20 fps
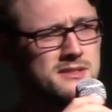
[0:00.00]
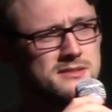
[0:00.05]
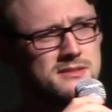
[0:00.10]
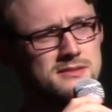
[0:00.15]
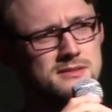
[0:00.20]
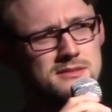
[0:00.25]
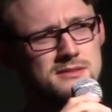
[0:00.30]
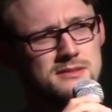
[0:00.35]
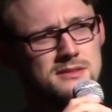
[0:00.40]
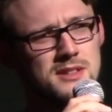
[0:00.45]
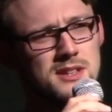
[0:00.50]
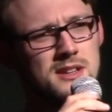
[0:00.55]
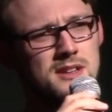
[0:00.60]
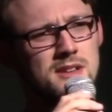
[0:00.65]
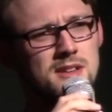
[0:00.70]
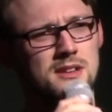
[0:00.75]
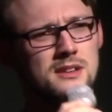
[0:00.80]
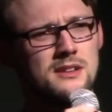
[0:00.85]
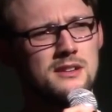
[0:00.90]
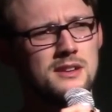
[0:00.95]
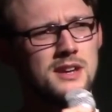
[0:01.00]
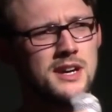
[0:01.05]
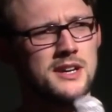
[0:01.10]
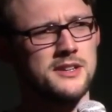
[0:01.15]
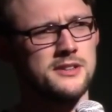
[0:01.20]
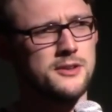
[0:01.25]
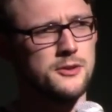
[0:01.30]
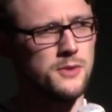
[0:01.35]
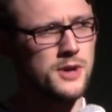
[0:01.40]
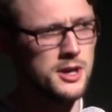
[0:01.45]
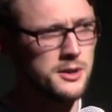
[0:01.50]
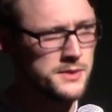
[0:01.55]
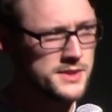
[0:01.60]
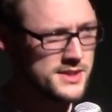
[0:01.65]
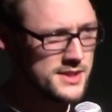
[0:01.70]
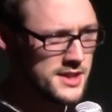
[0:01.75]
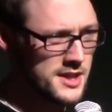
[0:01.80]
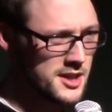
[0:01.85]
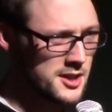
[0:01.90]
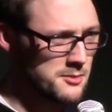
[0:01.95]
I don't know what I
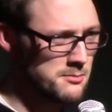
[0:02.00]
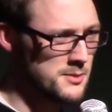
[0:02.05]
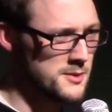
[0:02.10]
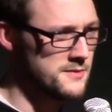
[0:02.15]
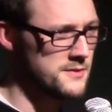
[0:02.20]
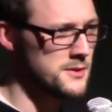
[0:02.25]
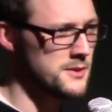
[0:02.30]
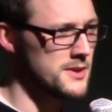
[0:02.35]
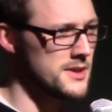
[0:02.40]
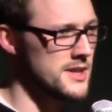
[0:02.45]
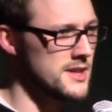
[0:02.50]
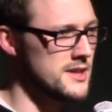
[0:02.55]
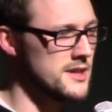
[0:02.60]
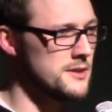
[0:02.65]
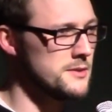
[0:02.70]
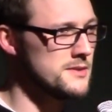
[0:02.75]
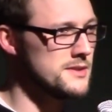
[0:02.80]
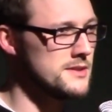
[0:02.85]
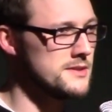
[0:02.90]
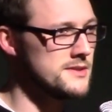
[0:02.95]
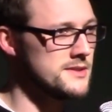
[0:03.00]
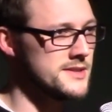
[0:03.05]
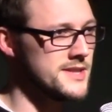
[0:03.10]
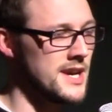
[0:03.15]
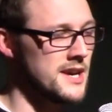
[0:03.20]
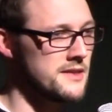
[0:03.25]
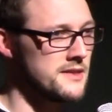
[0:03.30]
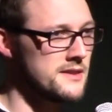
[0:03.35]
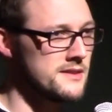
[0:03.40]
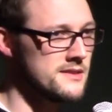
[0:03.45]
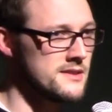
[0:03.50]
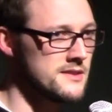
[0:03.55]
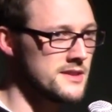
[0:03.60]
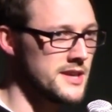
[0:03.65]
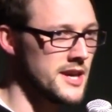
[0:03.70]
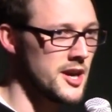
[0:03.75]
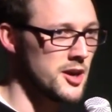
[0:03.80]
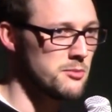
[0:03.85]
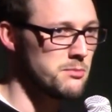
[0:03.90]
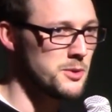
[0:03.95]
was thinking before, you know, this death is at
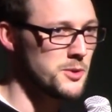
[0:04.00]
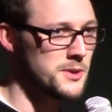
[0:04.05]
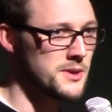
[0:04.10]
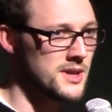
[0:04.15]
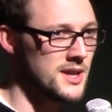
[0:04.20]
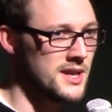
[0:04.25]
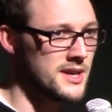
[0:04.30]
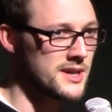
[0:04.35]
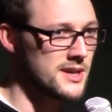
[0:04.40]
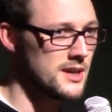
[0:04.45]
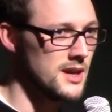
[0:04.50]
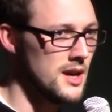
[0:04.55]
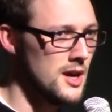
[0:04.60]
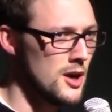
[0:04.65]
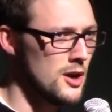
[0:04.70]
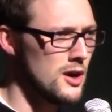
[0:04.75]
the airport, like,